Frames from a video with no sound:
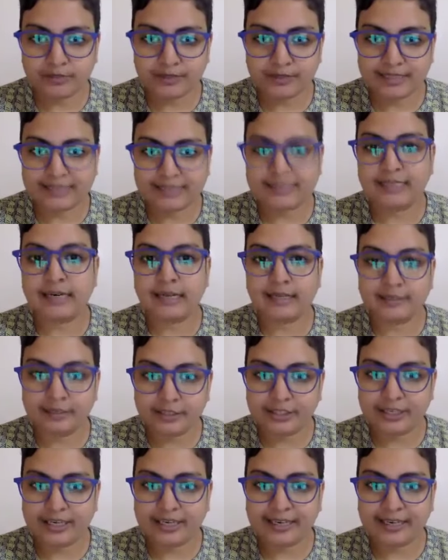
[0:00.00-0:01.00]
That's another
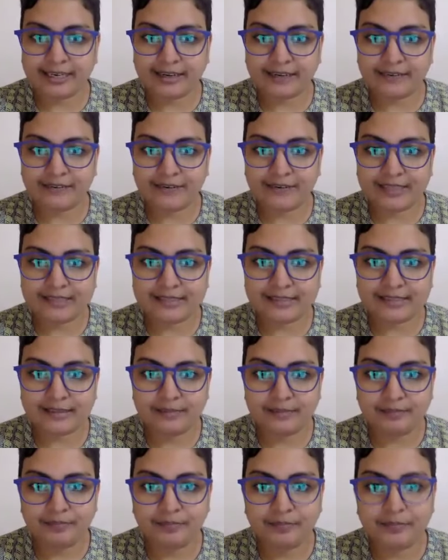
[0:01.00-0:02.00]
tricat
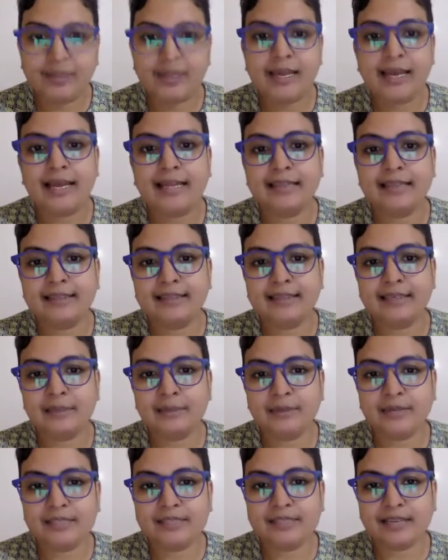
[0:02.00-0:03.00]
vaccine. And
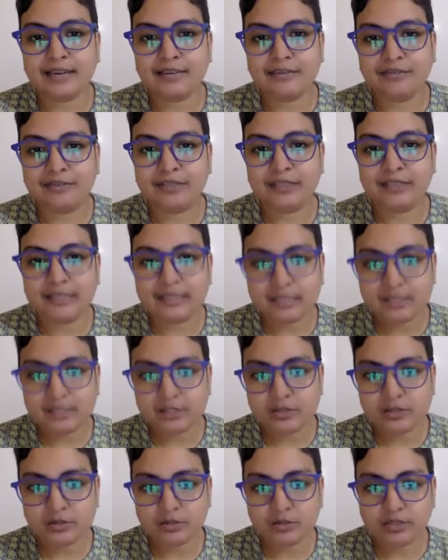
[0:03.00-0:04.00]
3 weeks after
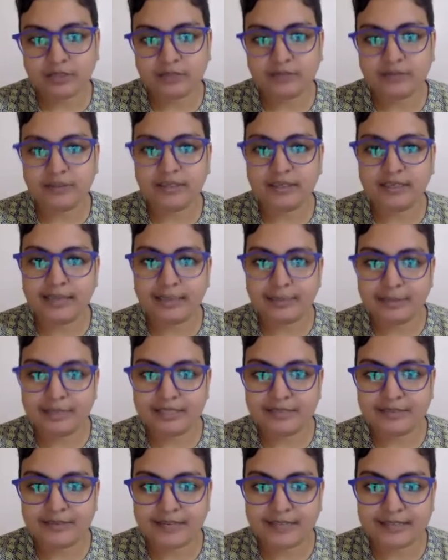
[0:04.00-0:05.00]
this, you'll give the
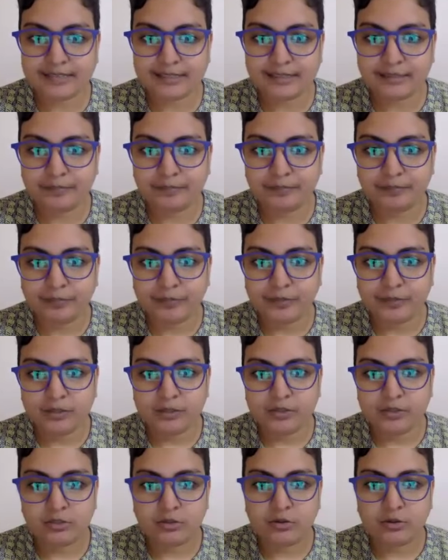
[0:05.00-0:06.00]
rabies vaccine.
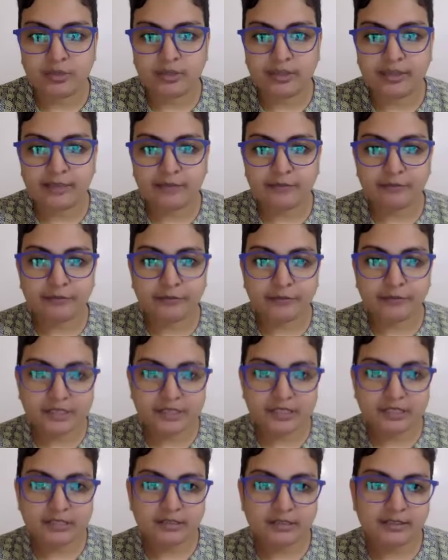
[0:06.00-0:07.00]
So in their
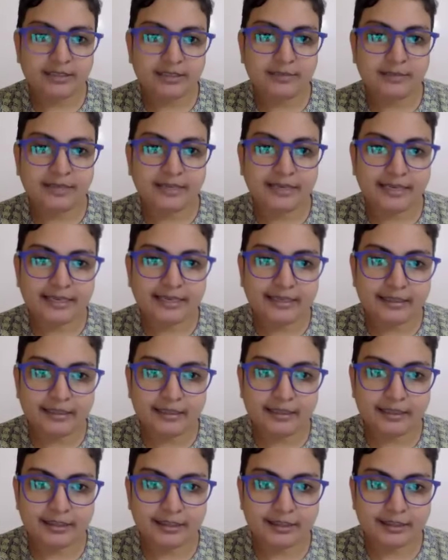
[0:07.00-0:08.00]
first year, they'll be getting
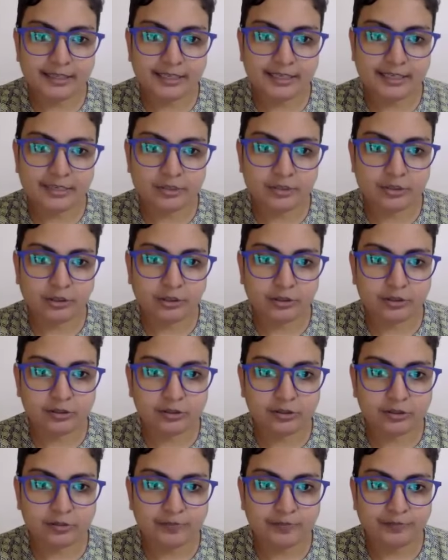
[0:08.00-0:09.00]
3
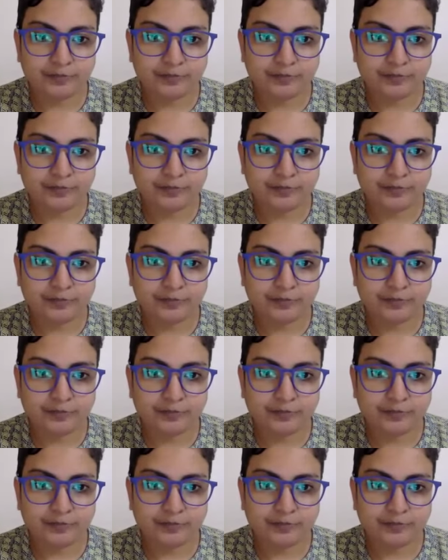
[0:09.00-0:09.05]
shots.